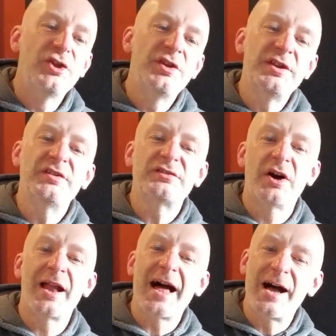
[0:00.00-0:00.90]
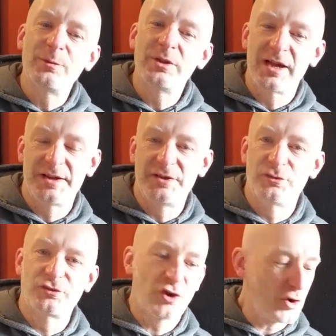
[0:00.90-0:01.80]
you need to start outlining
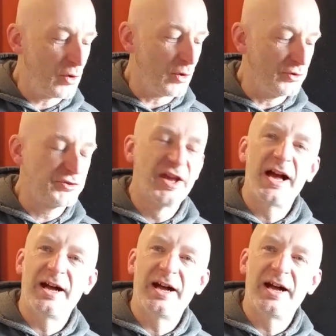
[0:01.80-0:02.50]
those chords